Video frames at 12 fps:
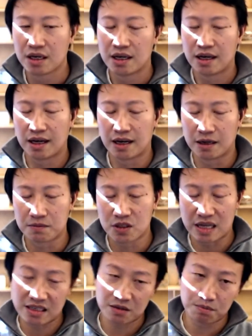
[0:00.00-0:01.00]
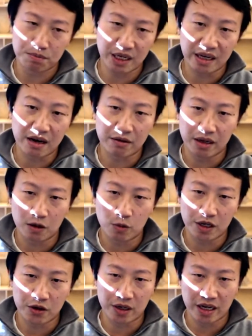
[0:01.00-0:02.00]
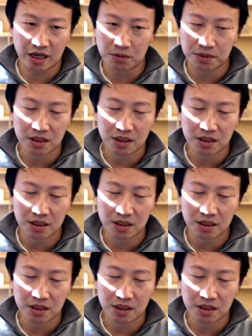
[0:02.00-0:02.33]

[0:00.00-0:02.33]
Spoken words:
So that's a big area where you can help.